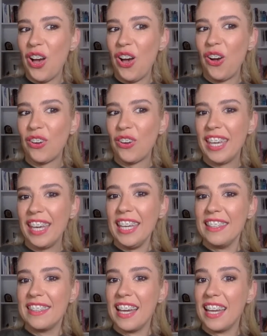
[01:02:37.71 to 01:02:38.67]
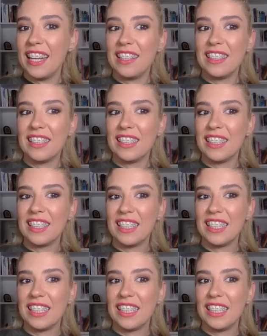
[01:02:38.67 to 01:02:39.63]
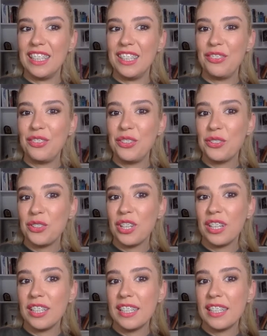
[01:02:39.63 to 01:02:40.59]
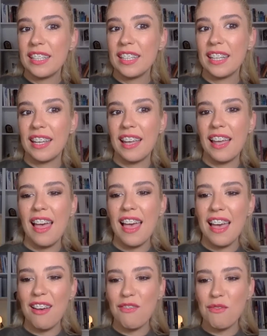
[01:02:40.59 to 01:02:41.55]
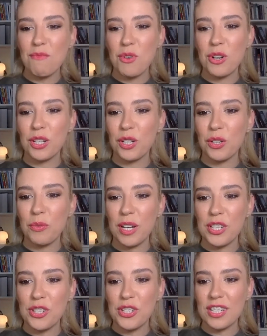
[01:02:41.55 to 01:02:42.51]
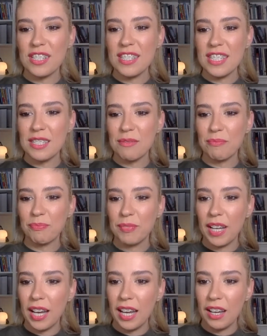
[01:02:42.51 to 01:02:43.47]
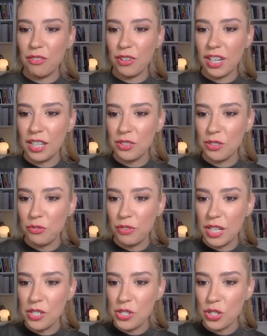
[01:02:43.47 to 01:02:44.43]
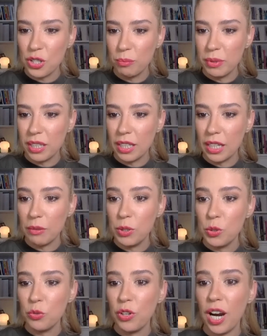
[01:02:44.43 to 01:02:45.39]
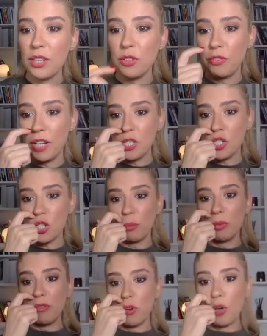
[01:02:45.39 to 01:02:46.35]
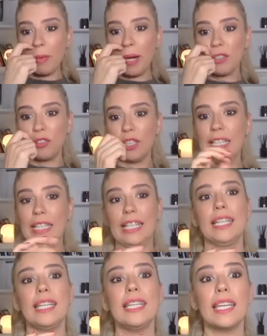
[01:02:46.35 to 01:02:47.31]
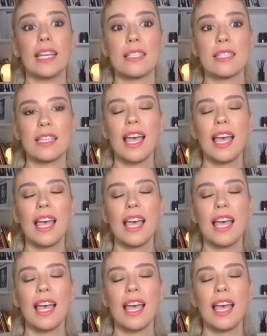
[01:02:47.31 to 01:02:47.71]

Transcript: Okay, then if you don't have more questions, hydrofacial. Can we do hydrofacial before microneedling? Yes,